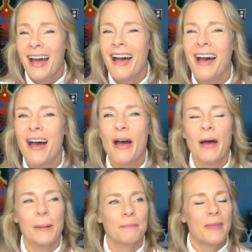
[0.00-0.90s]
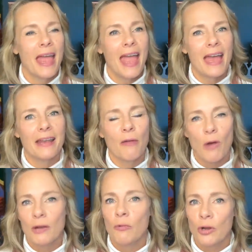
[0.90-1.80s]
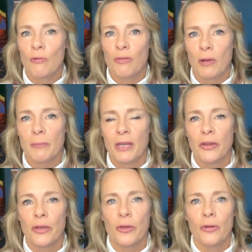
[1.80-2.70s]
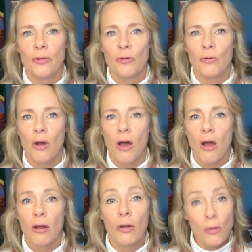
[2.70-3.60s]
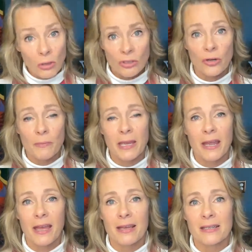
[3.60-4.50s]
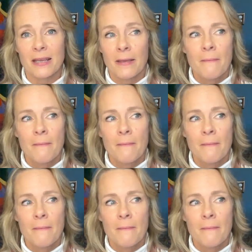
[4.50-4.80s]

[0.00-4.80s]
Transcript: And I want to work with women who are older because